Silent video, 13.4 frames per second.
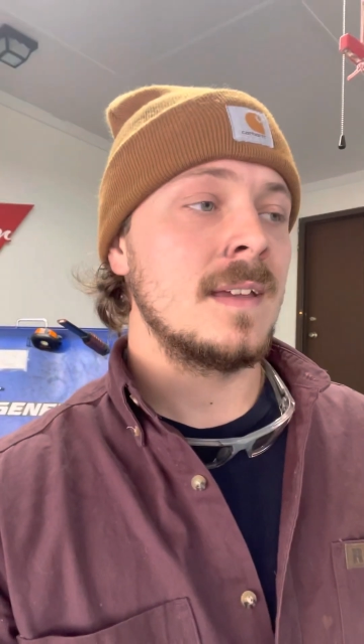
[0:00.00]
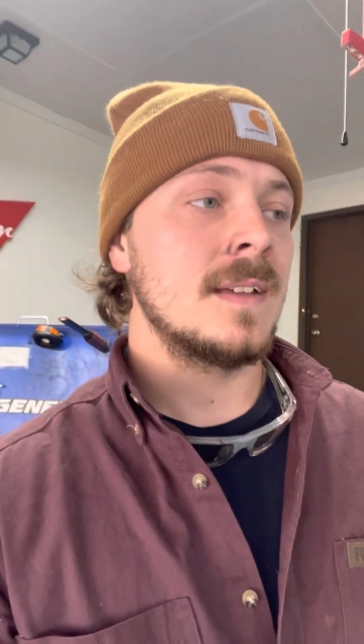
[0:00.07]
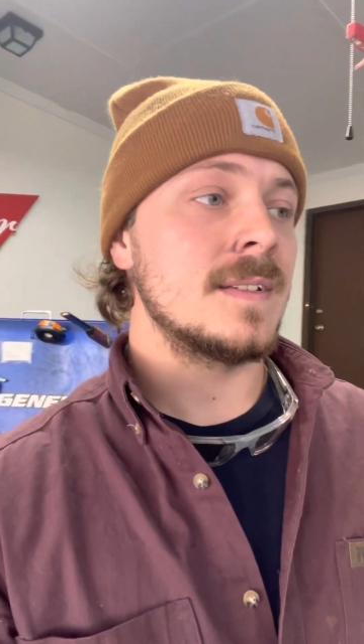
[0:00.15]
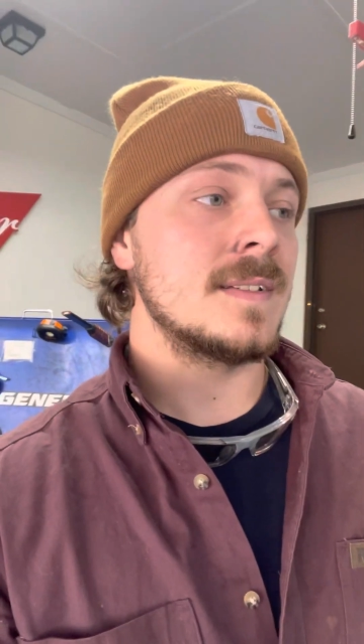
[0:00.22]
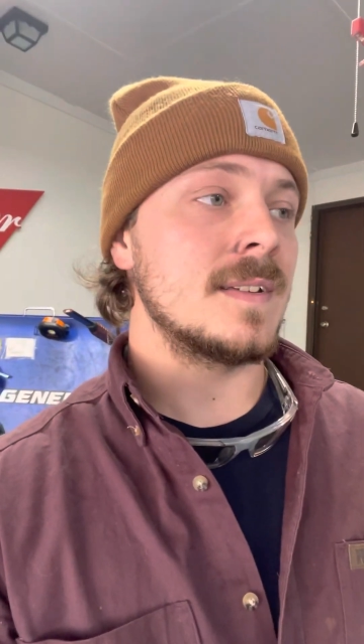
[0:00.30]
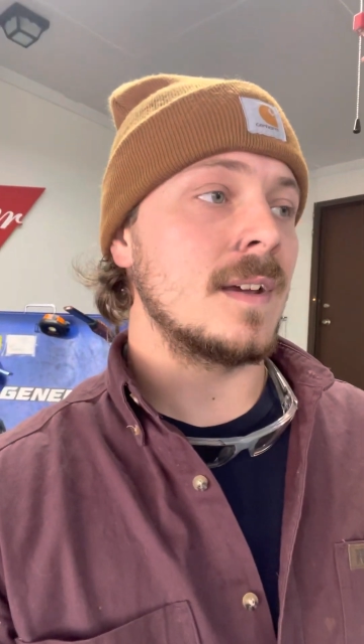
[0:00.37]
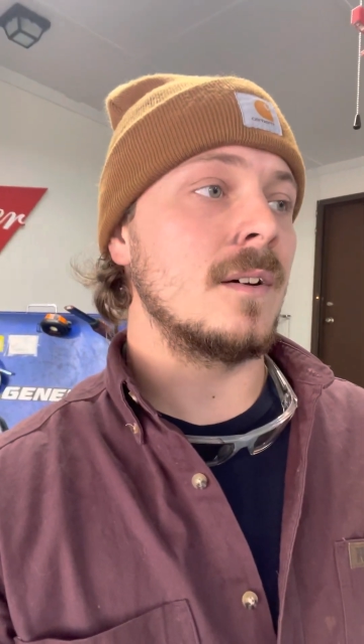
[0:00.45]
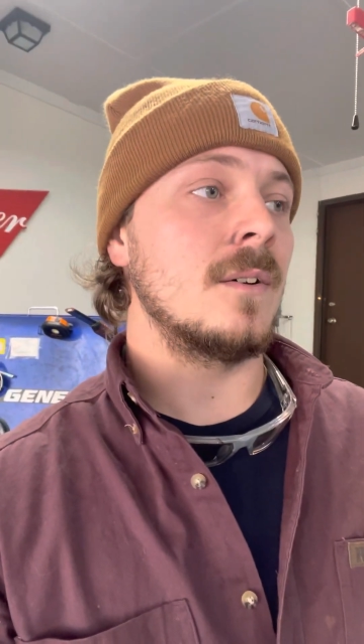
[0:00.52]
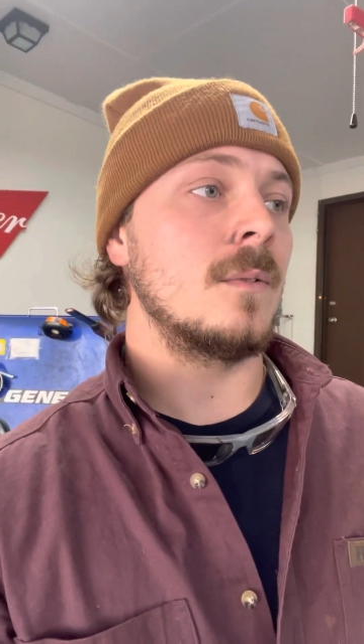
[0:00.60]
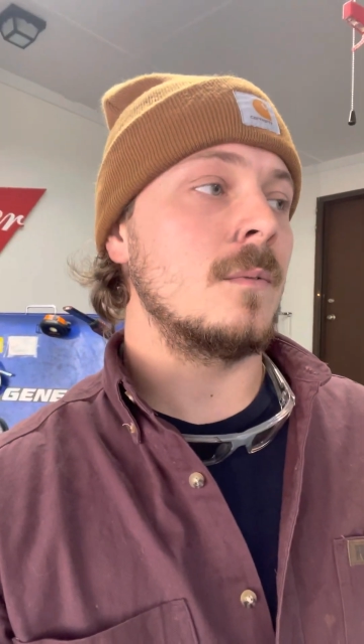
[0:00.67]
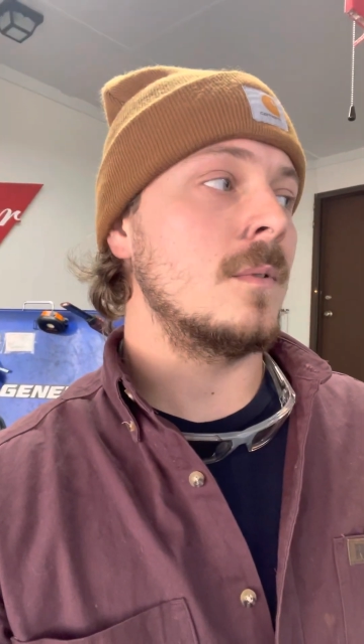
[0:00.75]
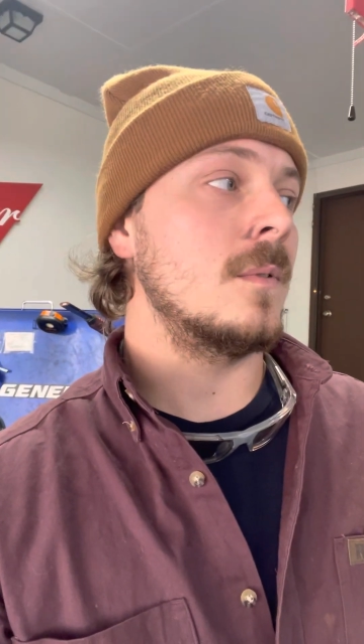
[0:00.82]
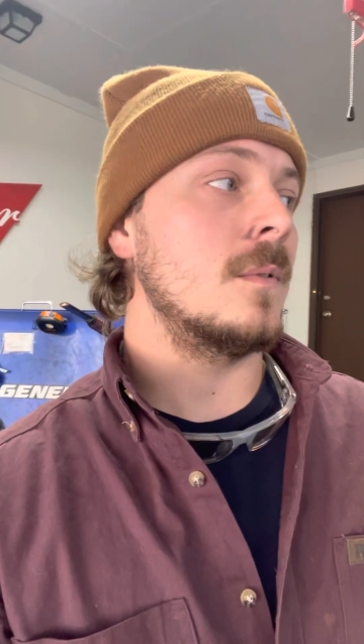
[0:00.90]

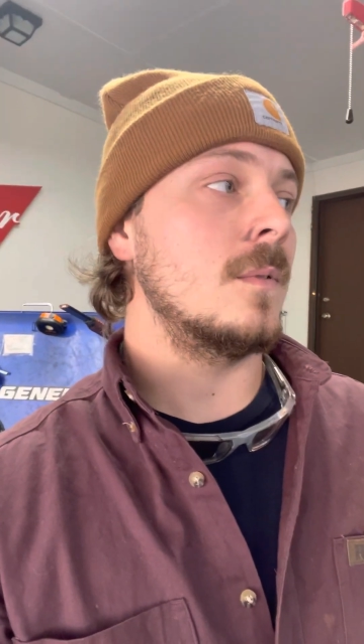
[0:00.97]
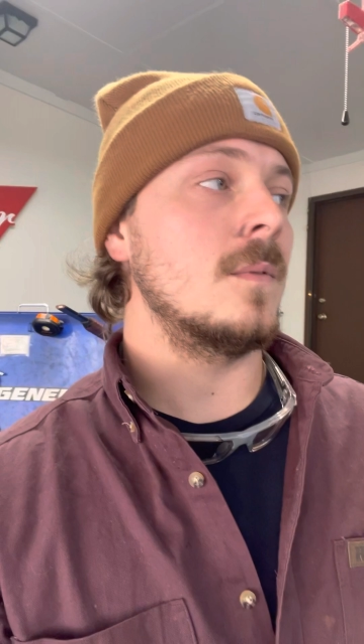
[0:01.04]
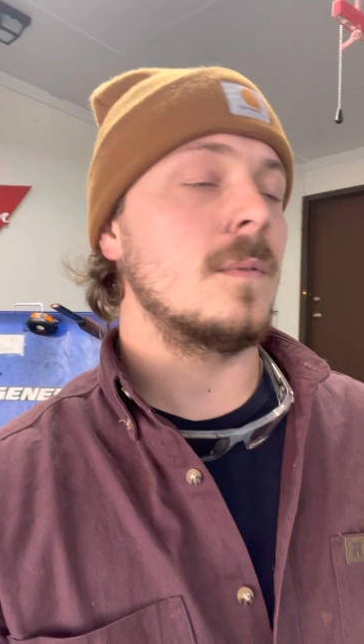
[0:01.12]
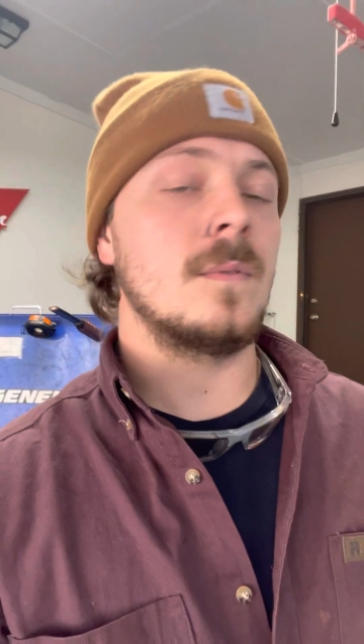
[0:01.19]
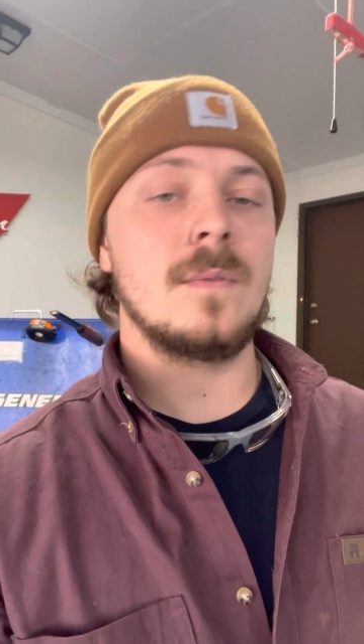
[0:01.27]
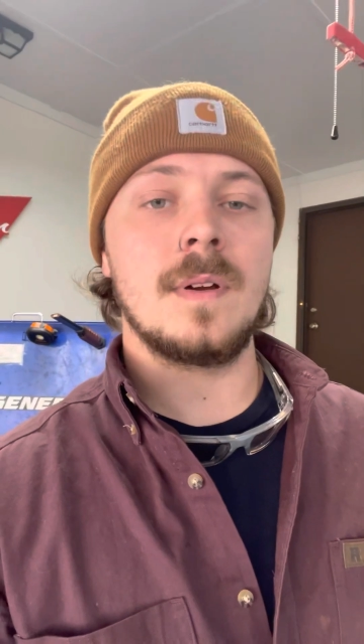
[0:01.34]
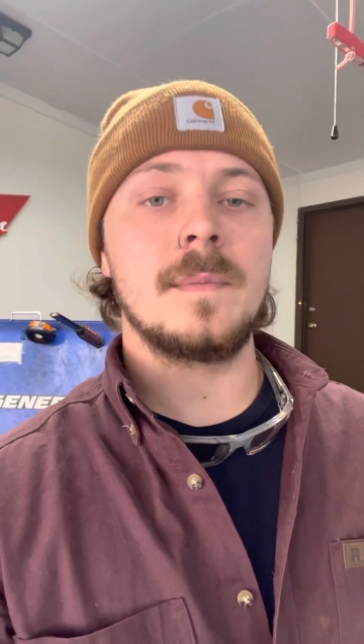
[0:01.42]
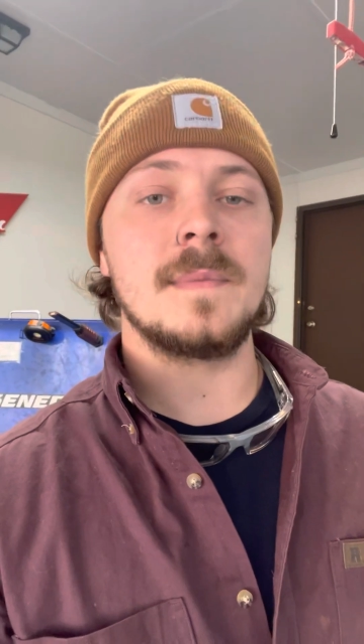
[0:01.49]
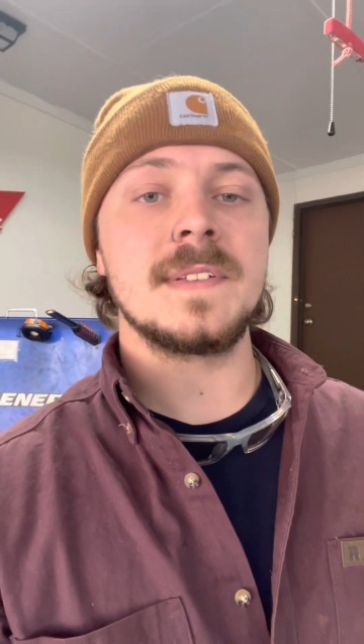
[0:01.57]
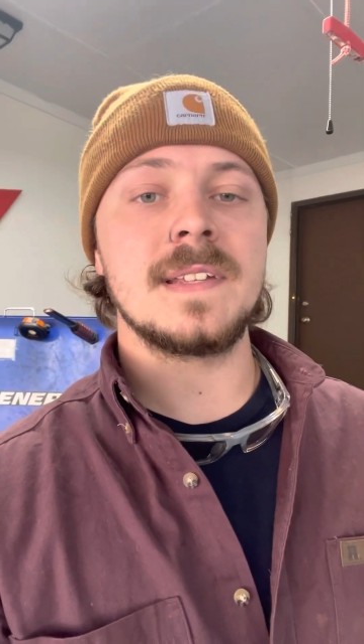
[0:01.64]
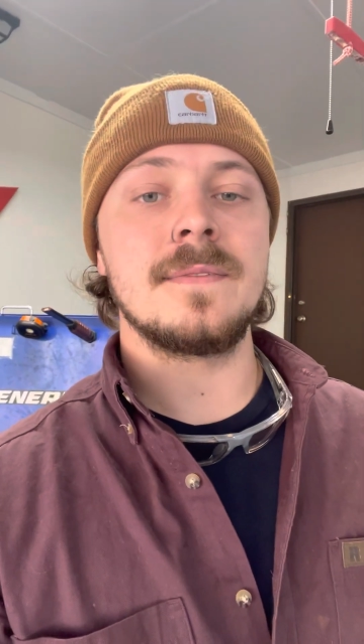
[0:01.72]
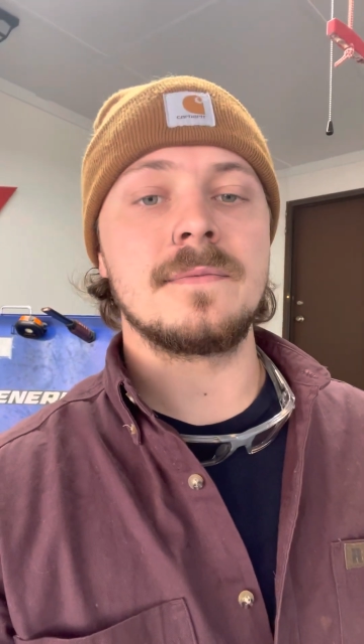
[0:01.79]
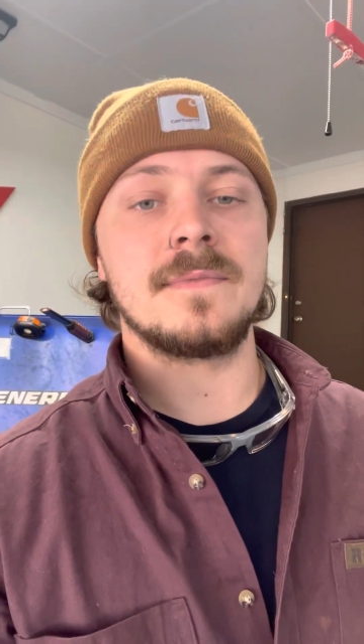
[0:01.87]
so I'm gonna
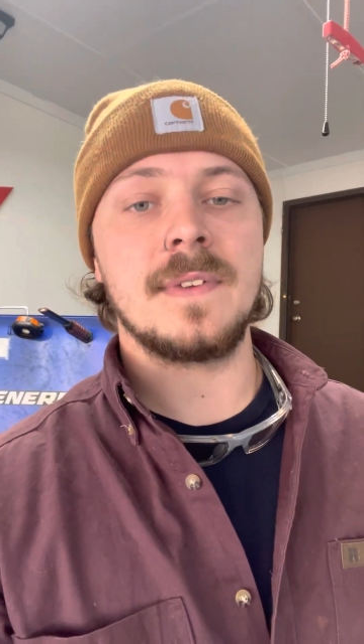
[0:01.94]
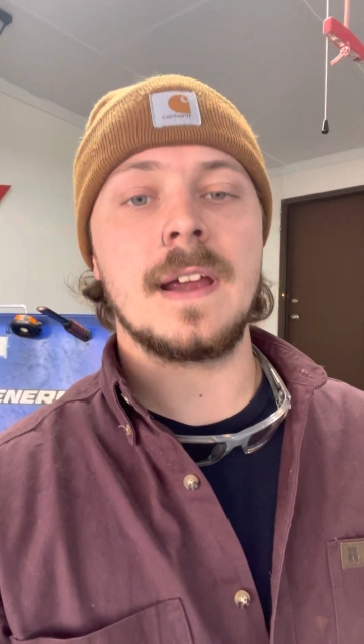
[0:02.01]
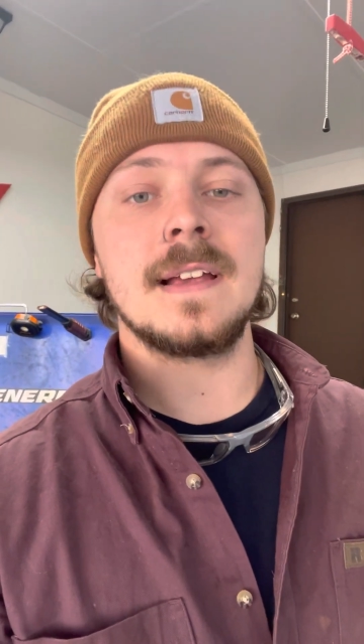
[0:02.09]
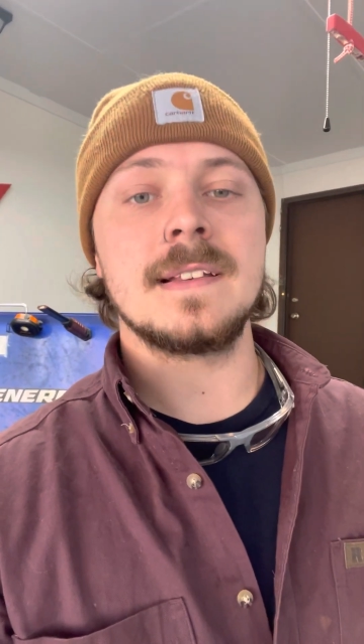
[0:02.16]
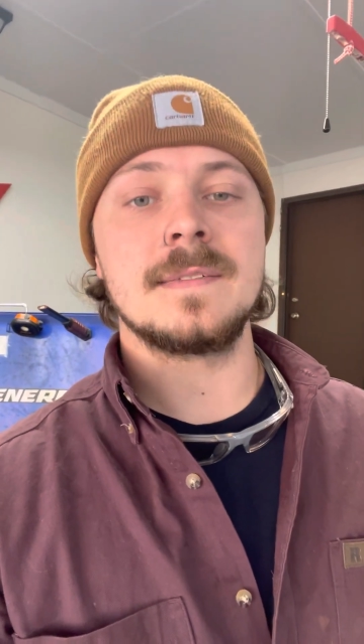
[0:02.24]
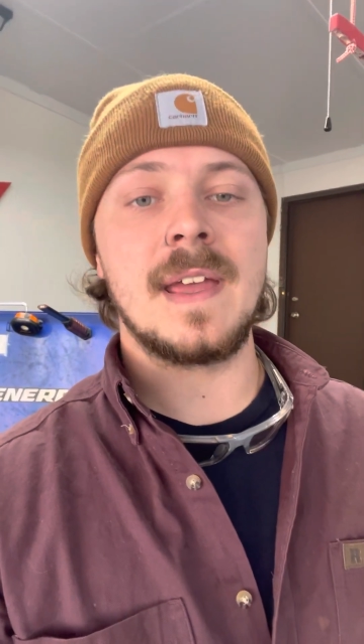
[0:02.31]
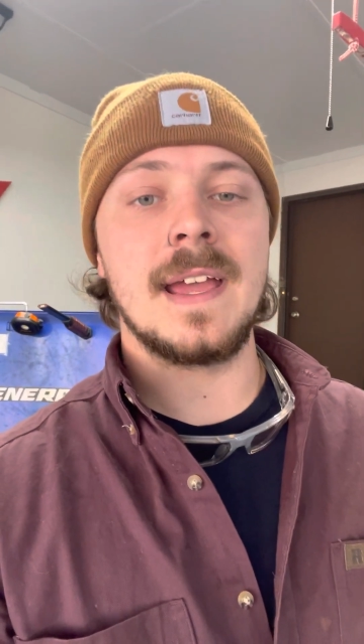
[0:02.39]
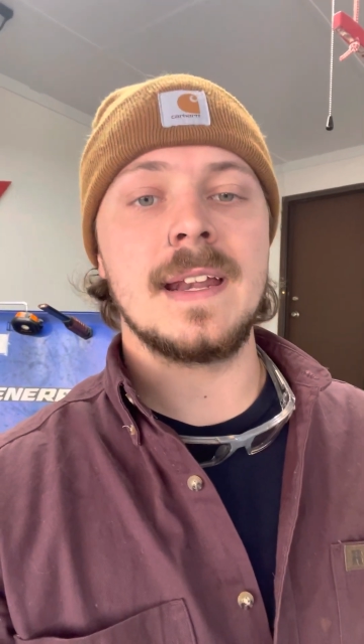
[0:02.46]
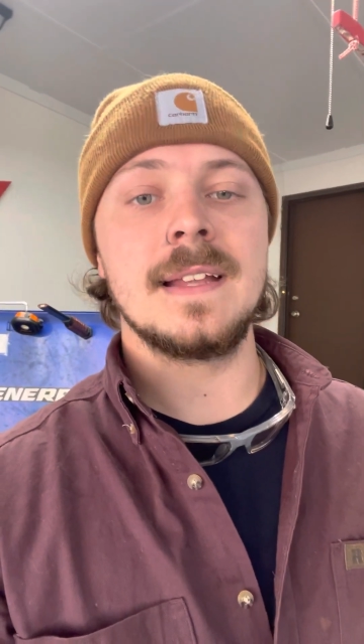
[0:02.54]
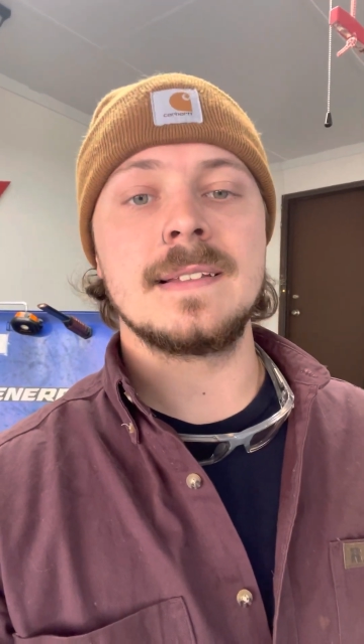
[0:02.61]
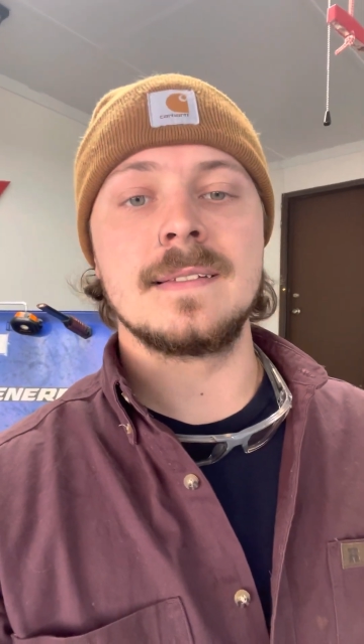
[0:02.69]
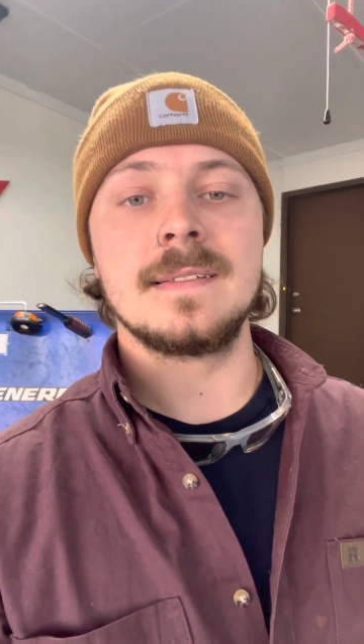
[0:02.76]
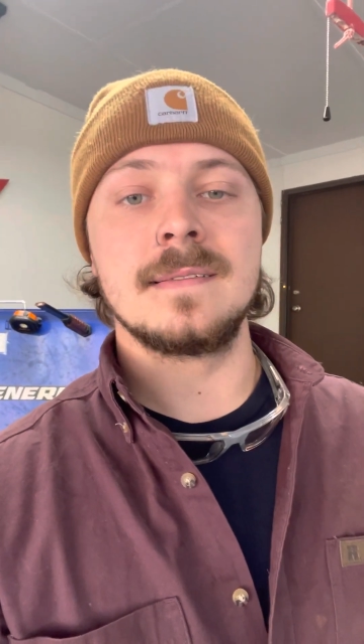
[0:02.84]
see if I can figure out some
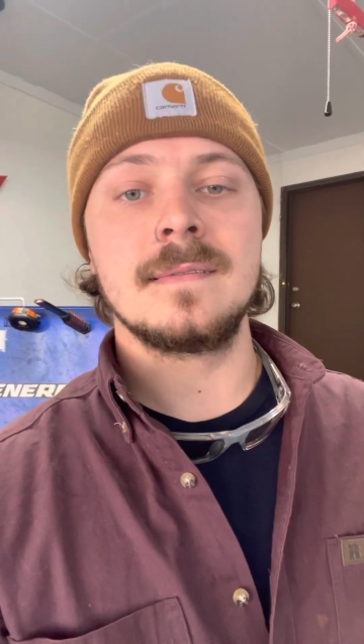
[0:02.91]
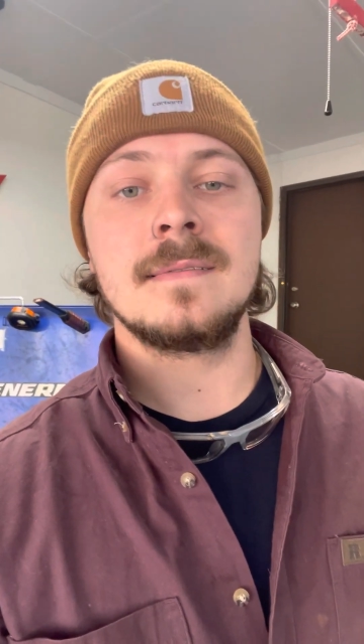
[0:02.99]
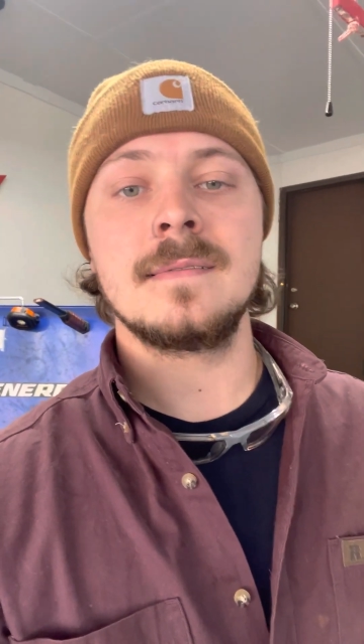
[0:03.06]
edits and